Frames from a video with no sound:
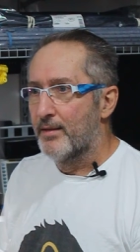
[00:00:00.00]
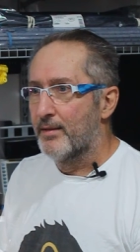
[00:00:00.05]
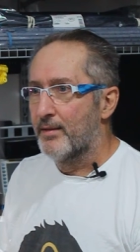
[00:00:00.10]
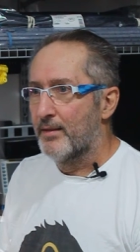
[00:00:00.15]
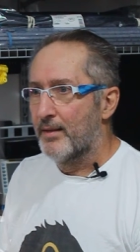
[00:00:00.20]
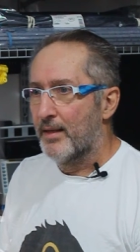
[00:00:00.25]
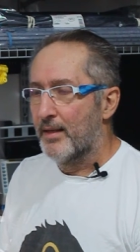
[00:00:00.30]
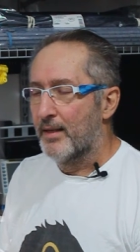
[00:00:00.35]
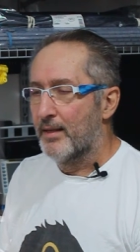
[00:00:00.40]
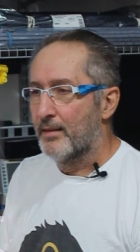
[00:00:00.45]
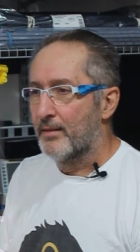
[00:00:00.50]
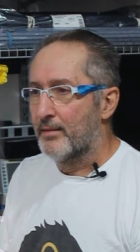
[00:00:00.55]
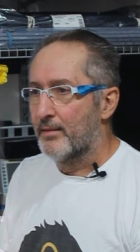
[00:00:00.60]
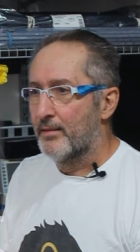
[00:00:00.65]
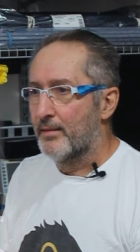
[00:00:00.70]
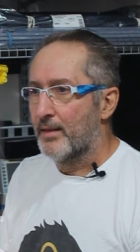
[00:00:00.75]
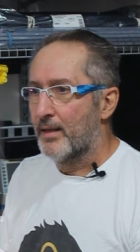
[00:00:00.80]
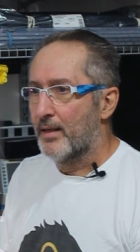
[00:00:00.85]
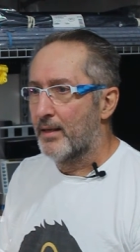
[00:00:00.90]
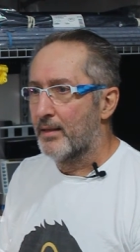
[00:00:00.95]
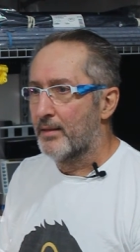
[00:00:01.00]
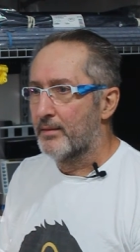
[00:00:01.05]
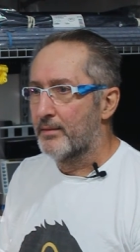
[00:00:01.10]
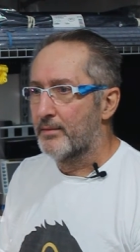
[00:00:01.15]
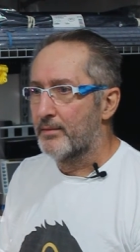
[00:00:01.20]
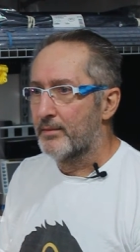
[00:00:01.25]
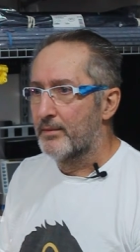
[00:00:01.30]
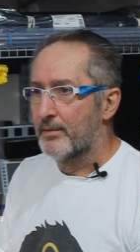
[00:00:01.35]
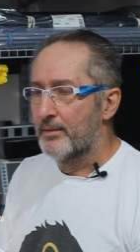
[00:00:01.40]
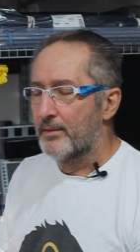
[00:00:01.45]
and
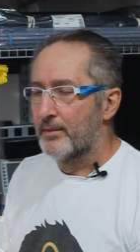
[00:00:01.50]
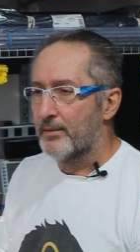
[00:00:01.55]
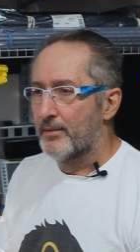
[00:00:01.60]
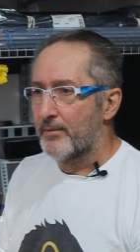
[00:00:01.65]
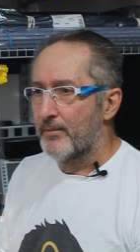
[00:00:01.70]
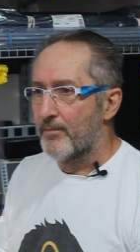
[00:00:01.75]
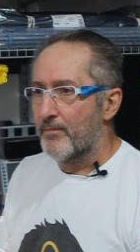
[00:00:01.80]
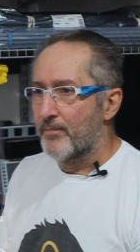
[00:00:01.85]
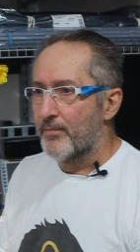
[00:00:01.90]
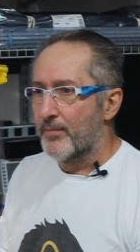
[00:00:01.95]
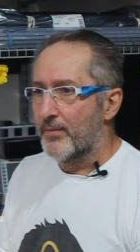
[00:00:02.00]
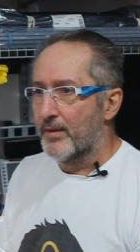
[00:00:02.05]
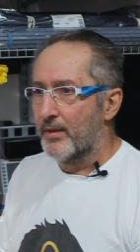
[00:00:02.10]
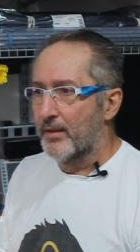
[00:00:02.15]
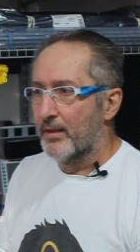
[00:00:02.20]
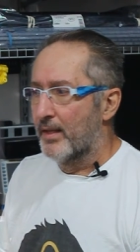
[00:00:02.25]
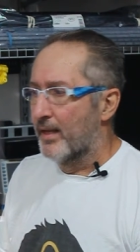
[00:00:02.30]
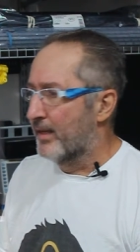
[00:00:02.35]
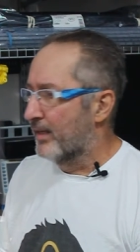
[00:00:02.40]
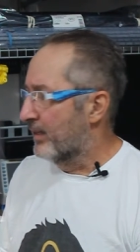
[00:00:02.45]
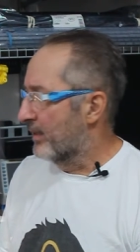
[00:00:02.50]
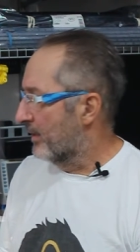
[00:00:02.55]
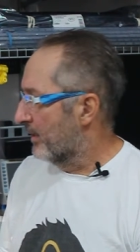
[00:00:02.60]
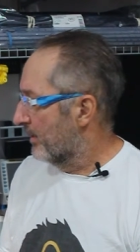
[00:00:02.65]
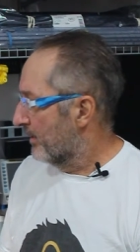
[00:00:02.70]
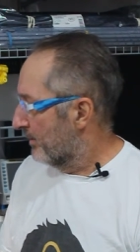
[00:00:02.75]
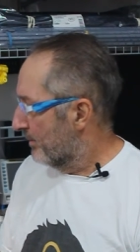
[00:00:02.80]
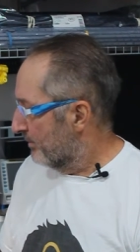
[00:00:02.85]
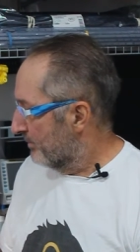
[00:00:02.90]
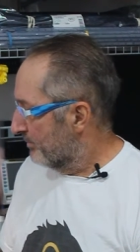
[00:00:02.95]

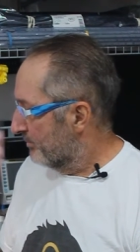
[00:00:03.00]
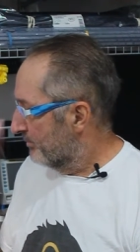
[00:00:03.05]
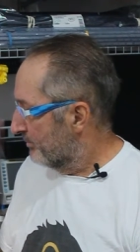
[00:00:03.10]
like